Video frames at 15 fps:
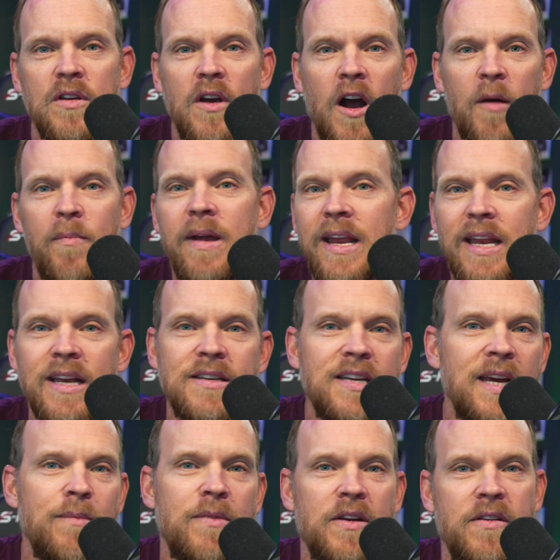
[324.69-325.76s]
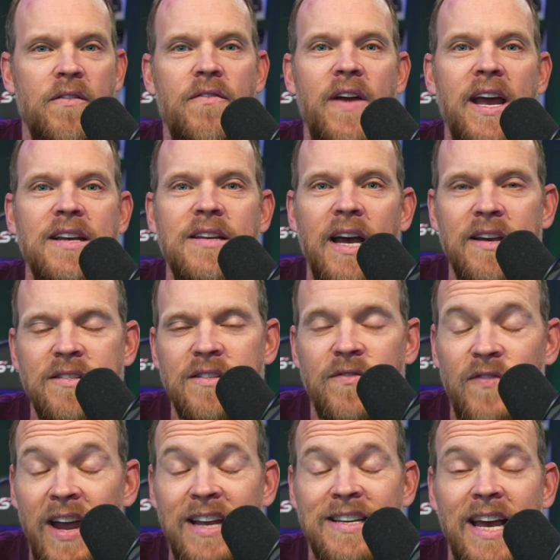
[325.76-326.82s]
Our media team does a
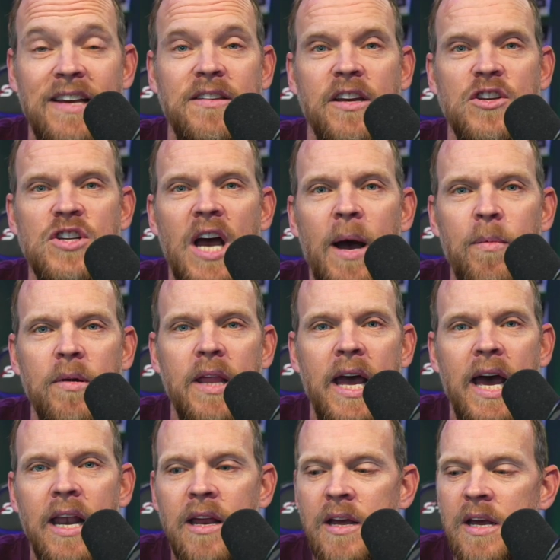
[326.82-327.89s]
fantastic job with that.